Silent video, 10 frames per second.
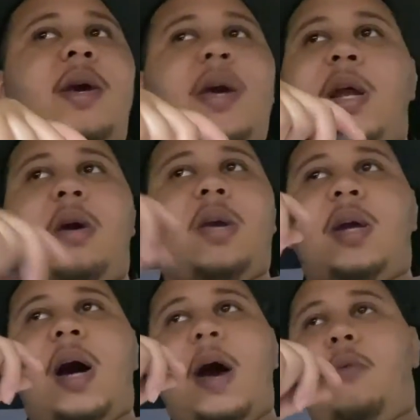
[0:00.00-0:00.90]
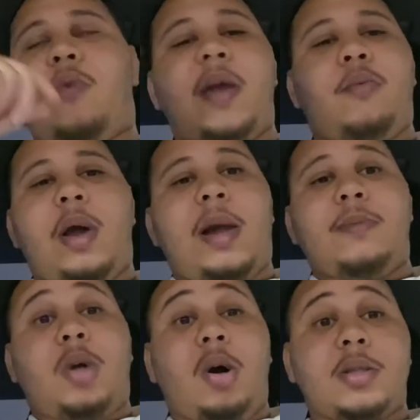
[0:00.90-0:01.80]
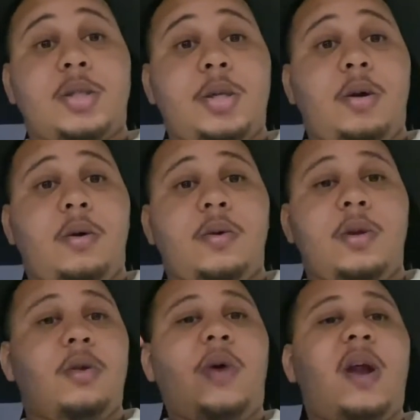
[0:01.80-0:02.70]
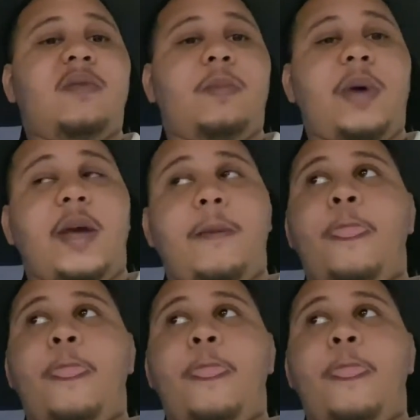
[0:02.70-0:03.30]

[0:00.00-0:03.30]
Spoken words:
and I'll get high right while I'm talking to y'all, you know, right off the bat.